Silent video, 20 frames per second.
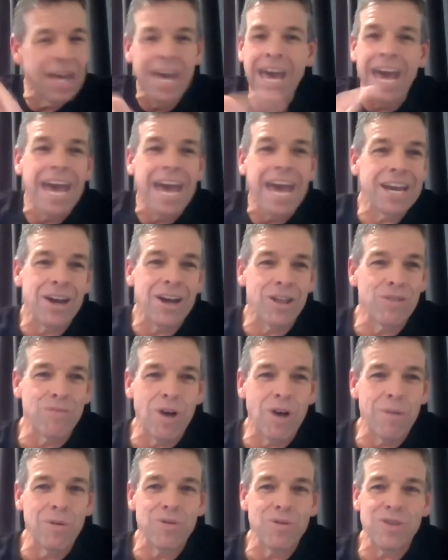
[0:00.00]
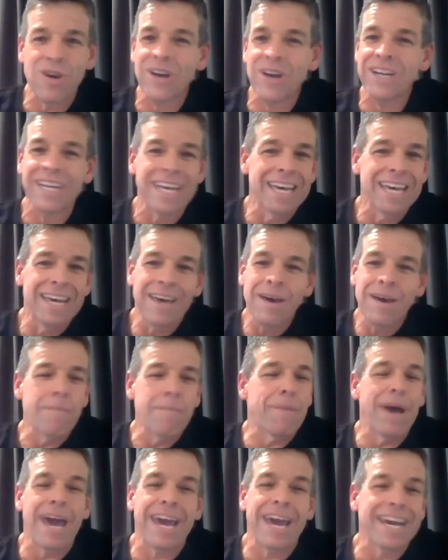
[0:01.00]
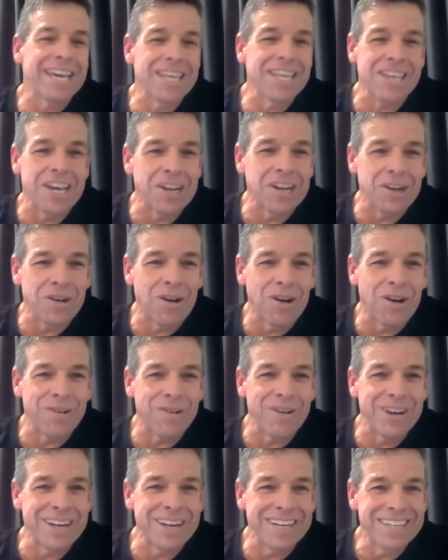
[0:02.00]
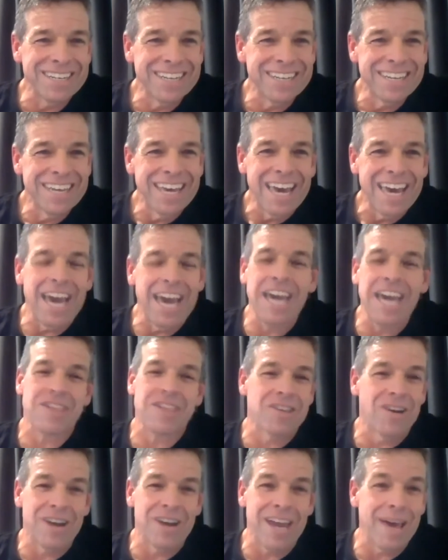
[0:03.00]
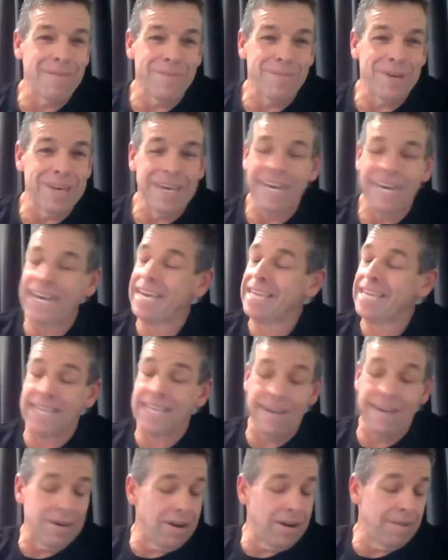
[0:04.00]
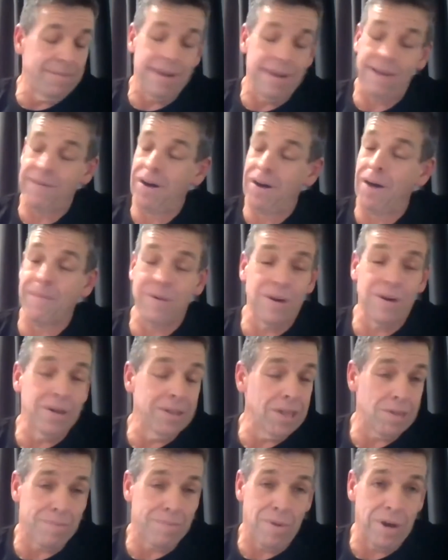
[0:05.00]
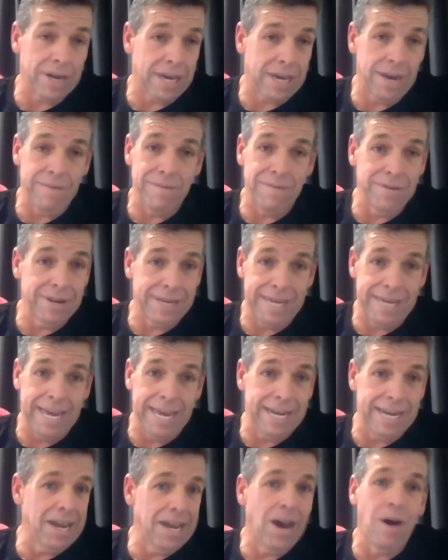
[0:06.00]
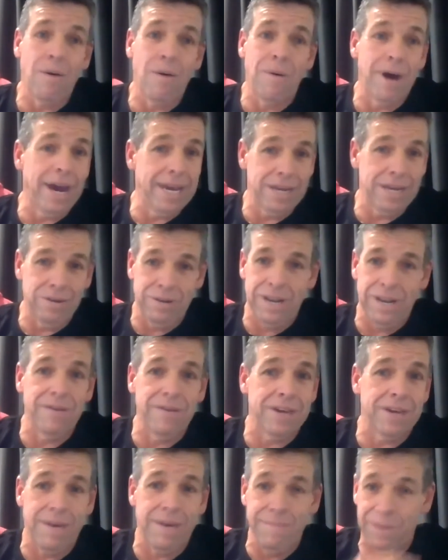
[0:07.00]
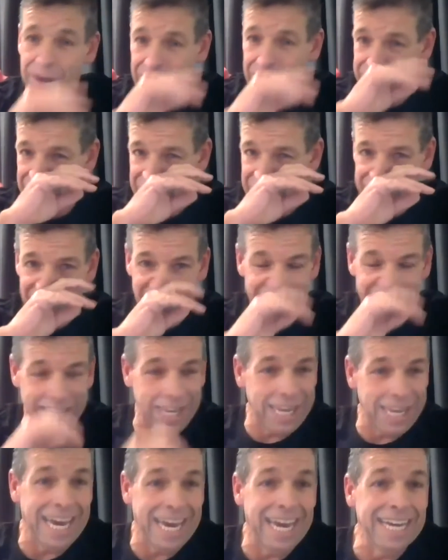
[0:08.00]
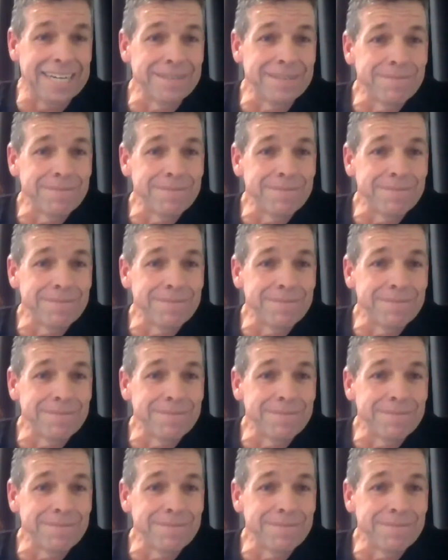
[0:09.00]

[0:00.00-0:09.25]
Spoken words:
He got the wobbles on, bang, he's eating concrete. He's not happy. I'm never hopping on this bike ever again. No way, you'll never get me on this bike again.